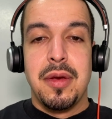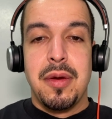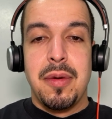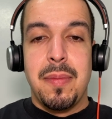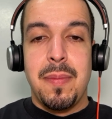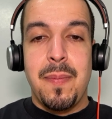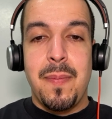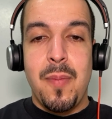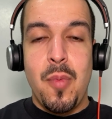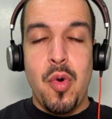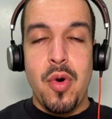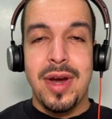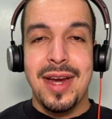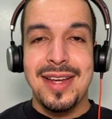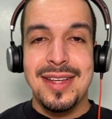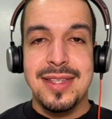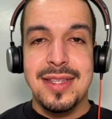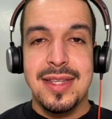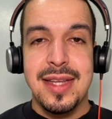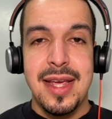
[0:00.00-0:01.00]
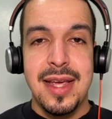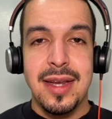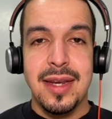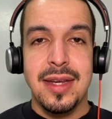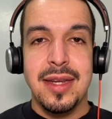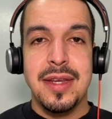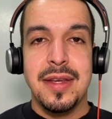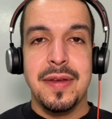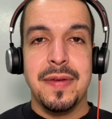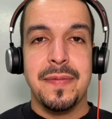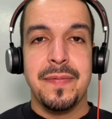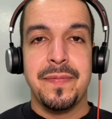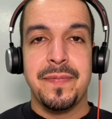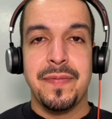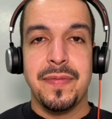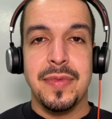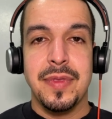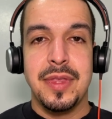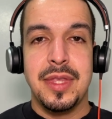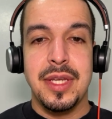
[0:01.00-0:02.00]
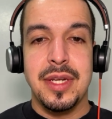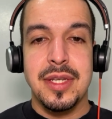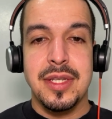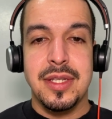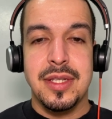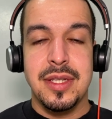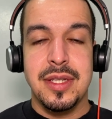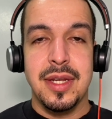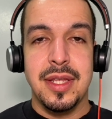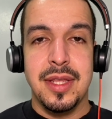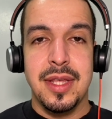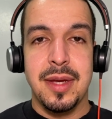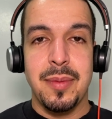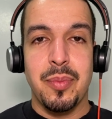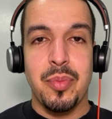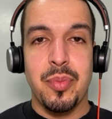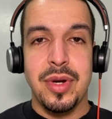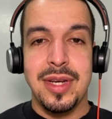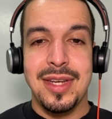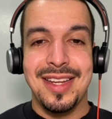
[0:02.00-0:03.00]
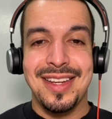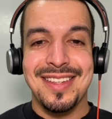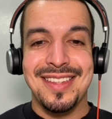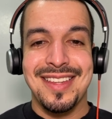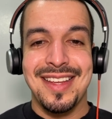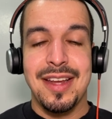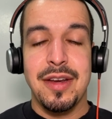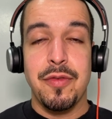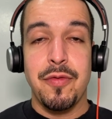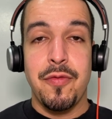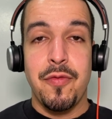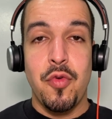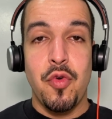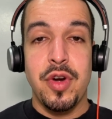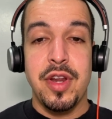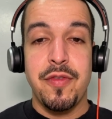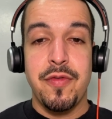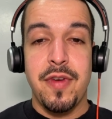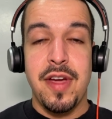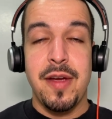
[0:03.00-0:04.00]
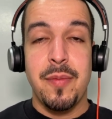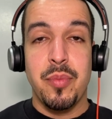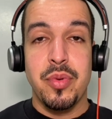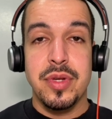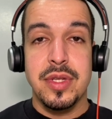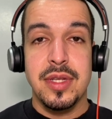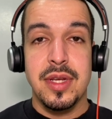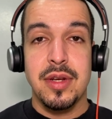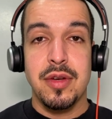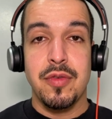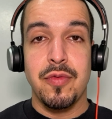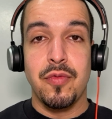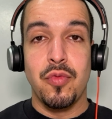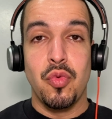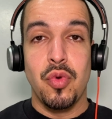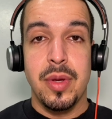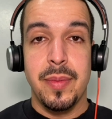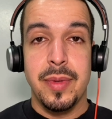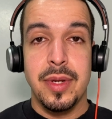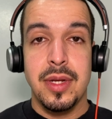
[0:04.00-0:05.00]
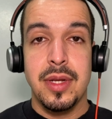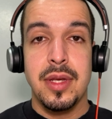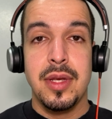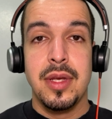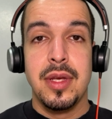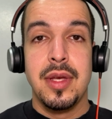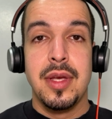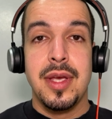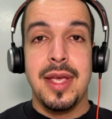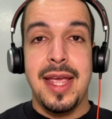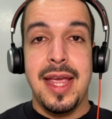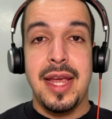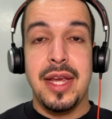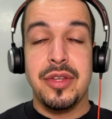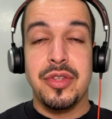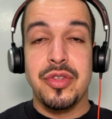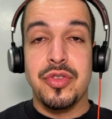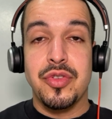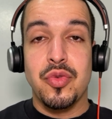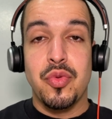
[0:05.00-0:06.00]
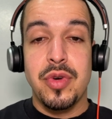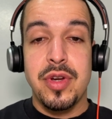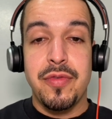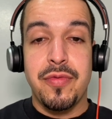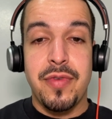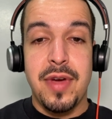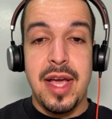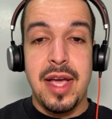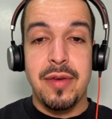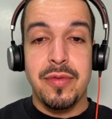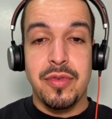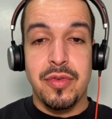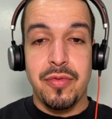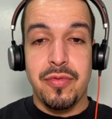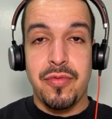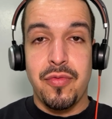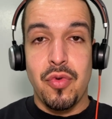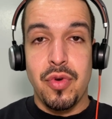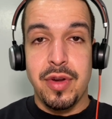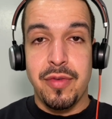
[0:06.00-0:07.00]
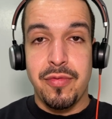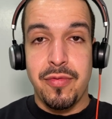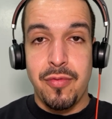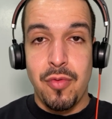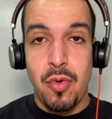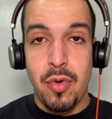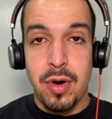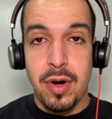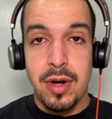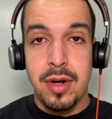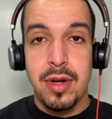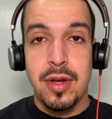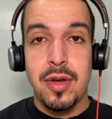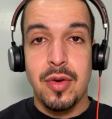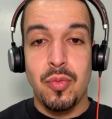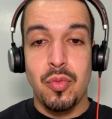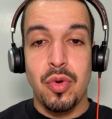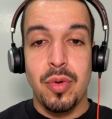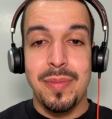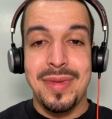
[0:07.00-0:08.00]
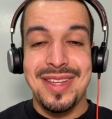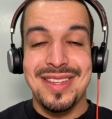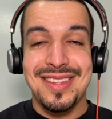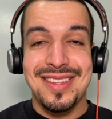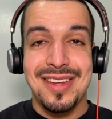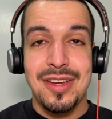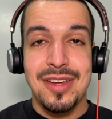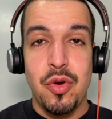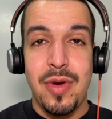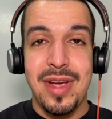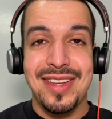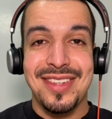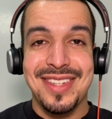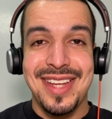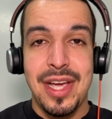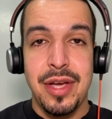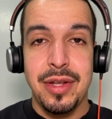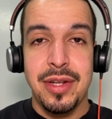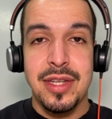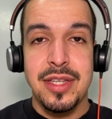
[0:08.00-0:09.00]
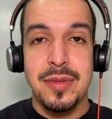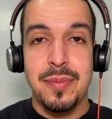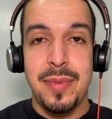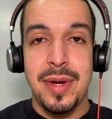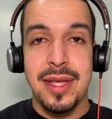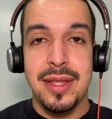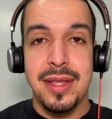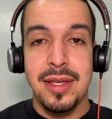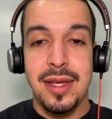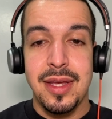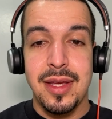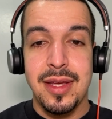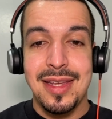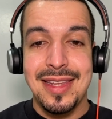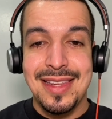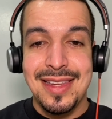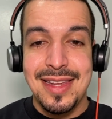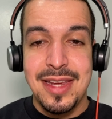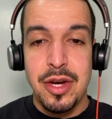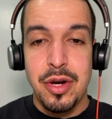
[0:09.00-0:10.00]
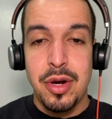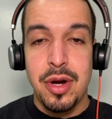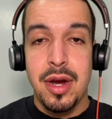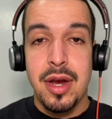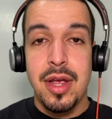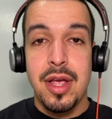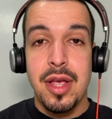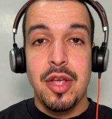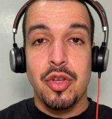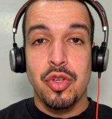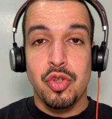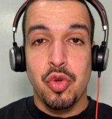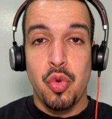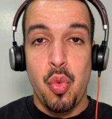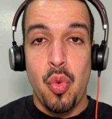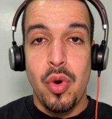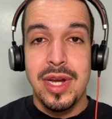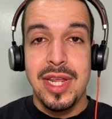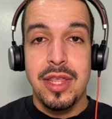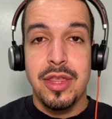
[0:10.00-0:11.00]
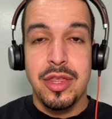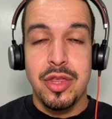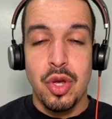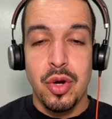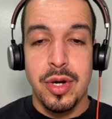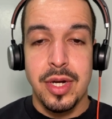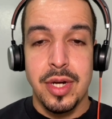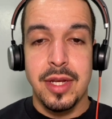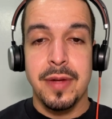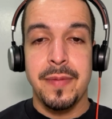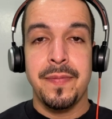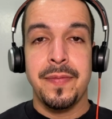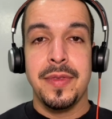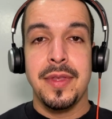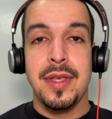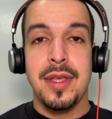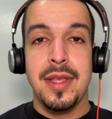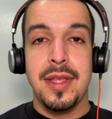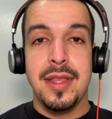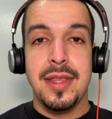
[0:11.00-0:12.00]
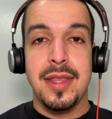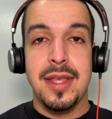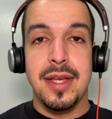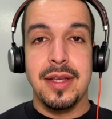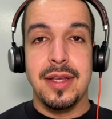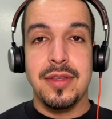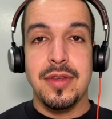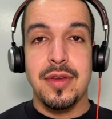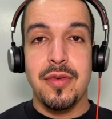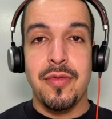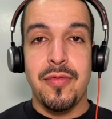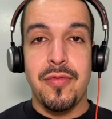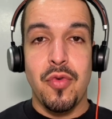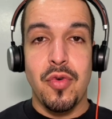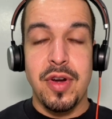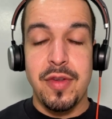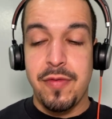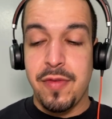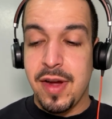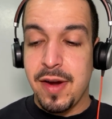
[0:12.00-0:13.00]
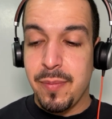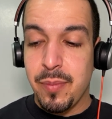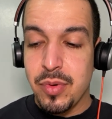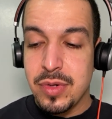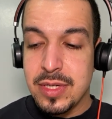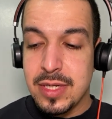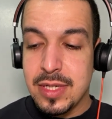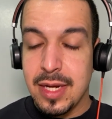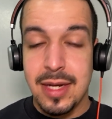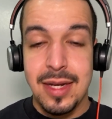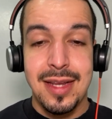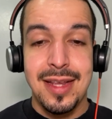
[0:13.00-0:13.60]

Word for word: Morgan Stanley did a study that predicts that 45% of women ages 25 to 44 will be single and childless by the year 2030. That's 45%.